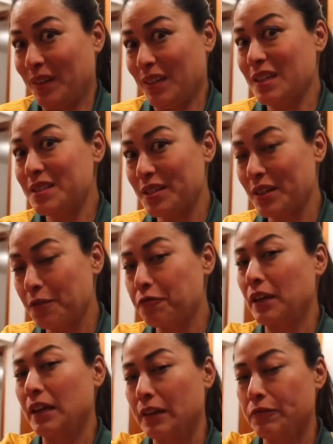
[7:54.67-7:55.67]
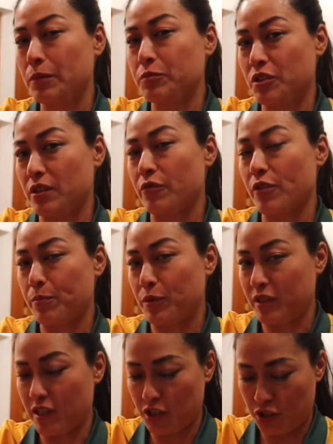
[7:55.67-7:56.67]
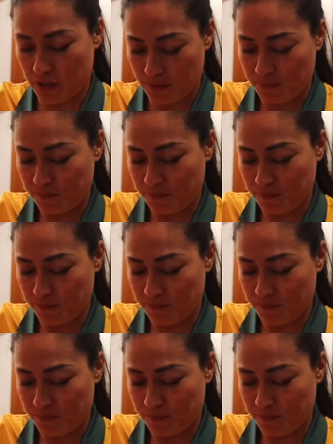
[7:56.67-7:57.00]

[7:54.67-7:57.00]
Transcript: Let's see if they live up to their reputation.